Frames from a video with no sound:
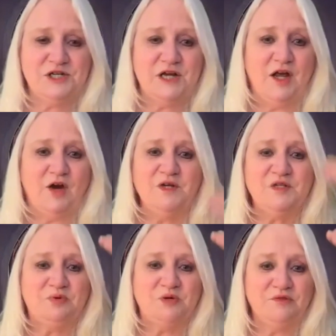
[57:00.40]
I always
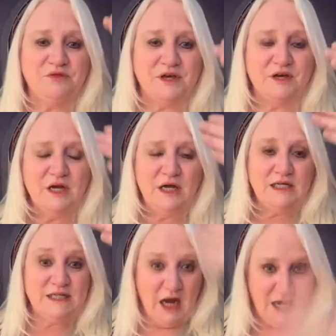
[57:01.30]
put the
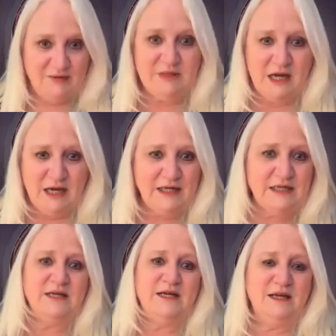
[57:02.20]
timeline
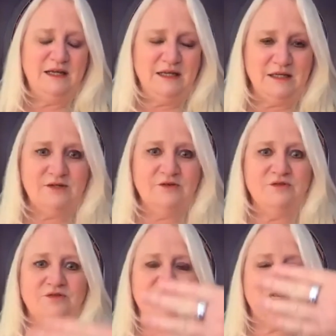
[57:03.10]

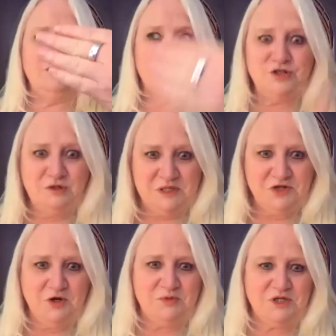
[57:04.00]
in the YouTube
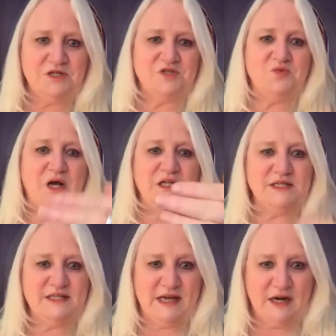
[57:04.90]
description as well
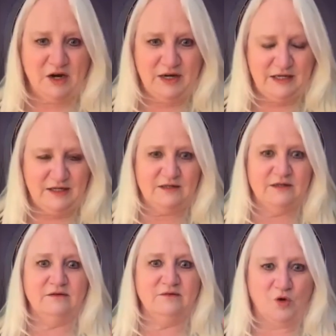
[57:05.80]
as there in
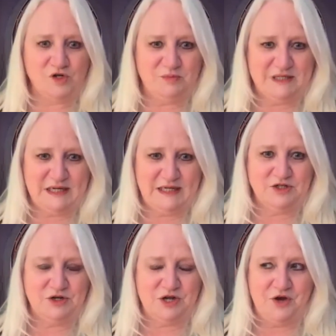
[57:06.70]
Worship Design
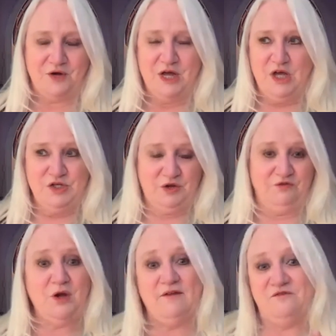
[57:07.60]
Studio. So if
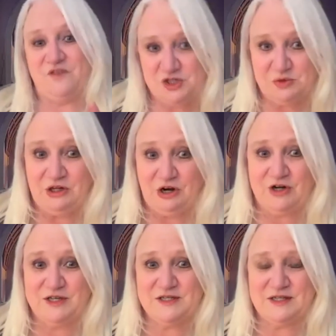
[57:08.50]
you have visual
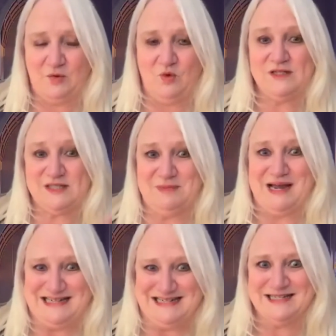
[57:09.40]
artists that want some
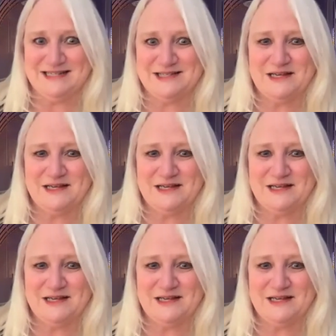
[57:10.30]
ideas,